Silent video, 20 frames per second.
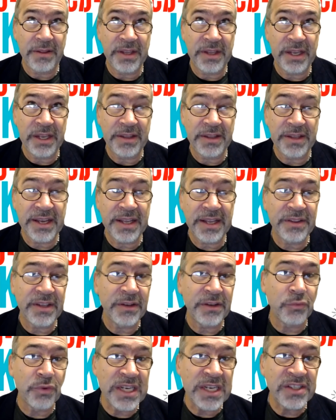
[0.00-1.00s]

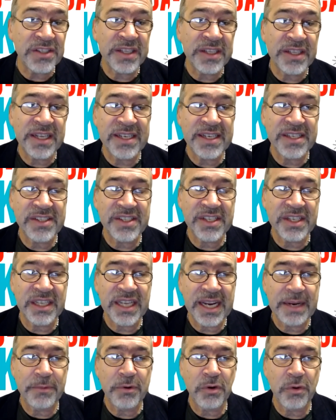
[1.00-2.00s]
the reason that it's the
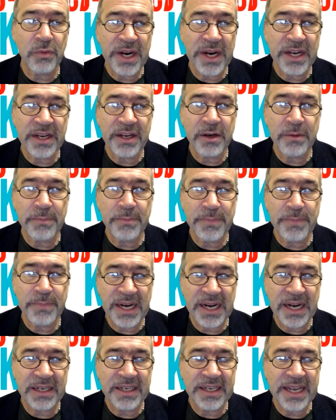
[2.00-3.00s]
Labor Radio
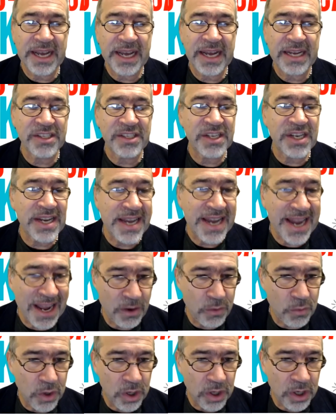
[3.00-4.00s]
Podcast
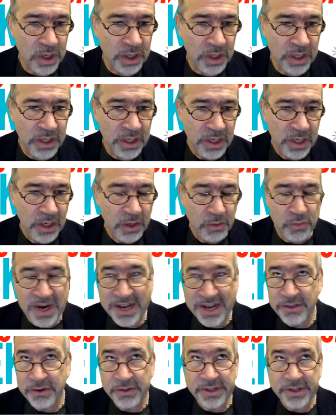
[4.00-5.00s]
Network
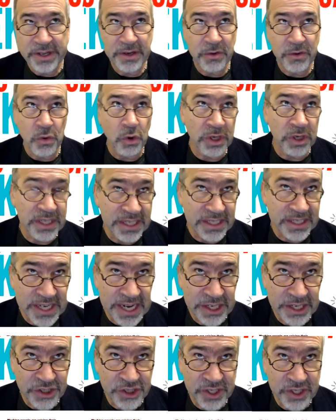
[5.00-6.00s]
rather than
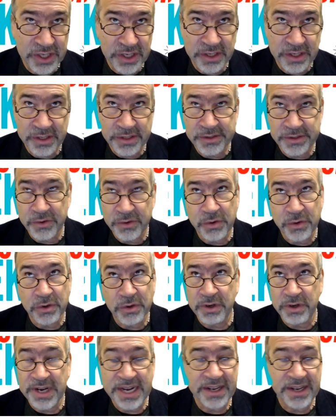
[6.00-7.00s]
organization
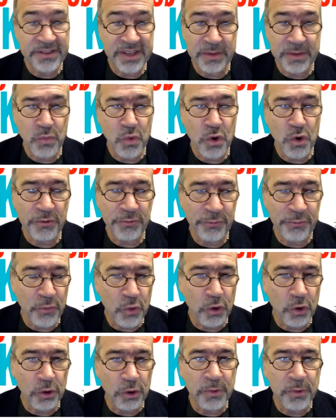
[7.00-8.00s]
or anything more
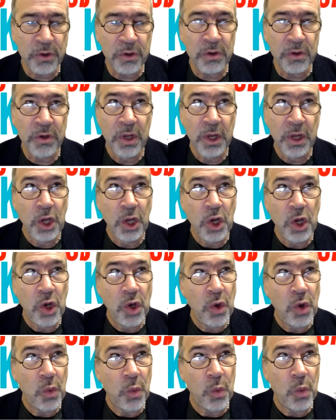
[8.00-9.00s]
formal
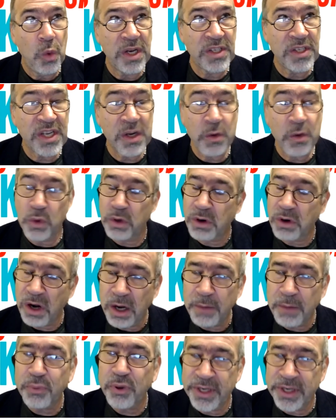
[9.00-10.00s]
was that we're
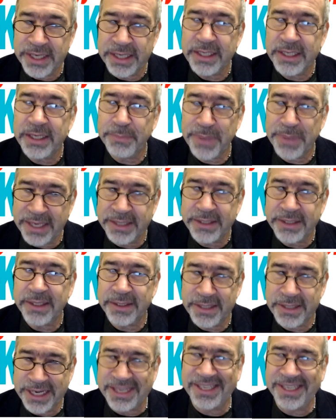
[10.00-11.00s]
all pretty independent.